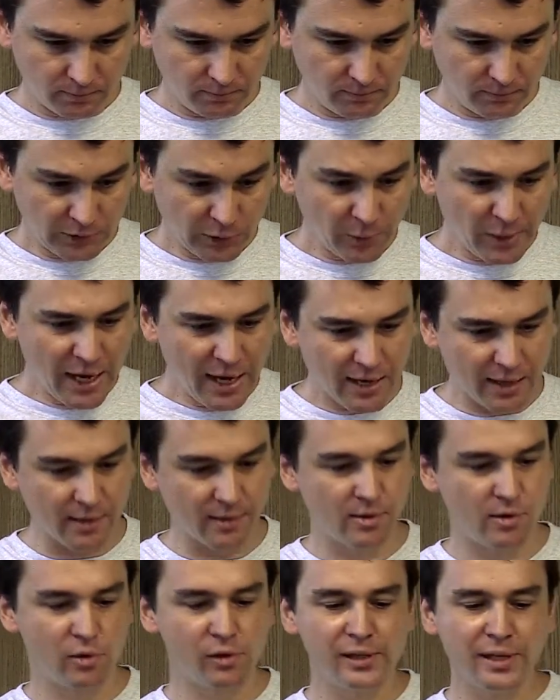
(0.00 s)
So
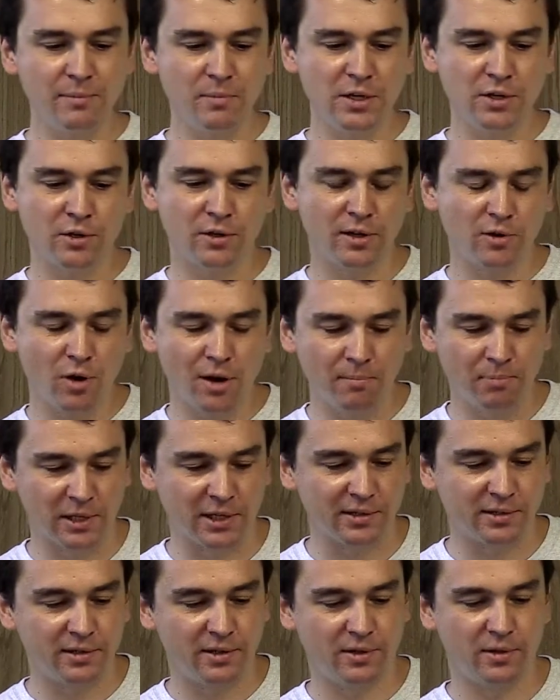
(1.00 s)
yeah, early mission
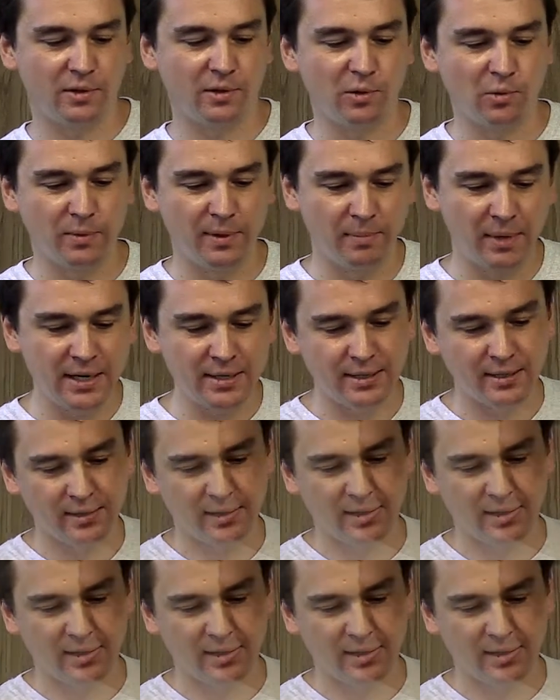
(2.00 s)
accomplished. We basically